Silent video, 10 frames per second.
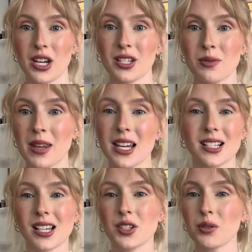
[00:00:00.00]
to me.
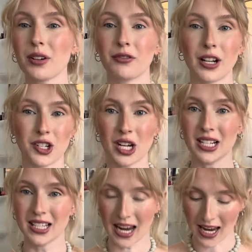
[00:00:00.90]
It's such a
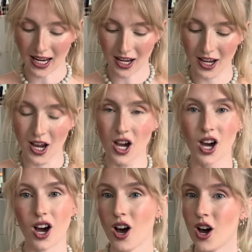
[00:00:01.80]
refreshing take
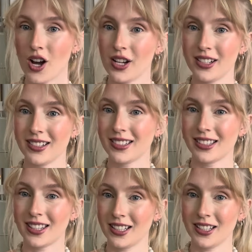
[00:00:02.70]
on
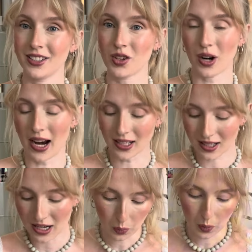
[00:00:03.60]
the
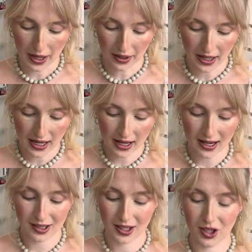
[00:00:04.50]
trend,
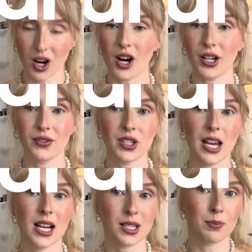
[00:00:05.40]
wearing scarves
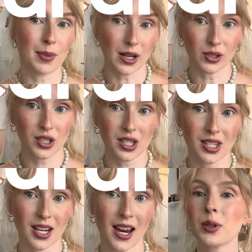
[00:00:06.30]
as
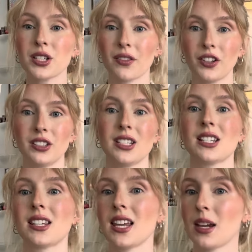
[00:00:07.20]
belts. We're definitely
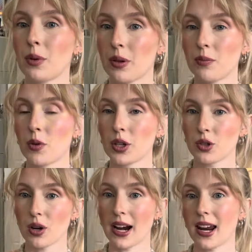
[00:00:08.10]
seeing it with a more
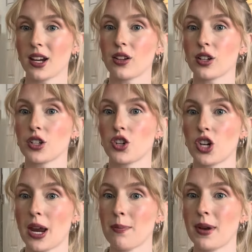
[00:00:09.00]
triangular
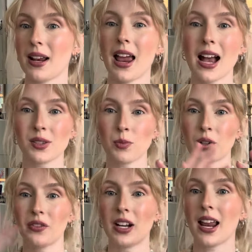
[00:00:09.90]
shape, and it has more
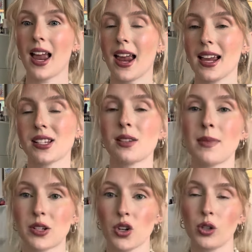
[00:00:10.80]
of an
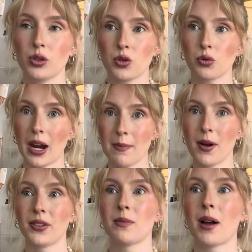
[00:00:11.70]
asymmetrical drape
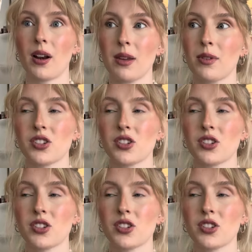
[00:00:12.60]
on the body, which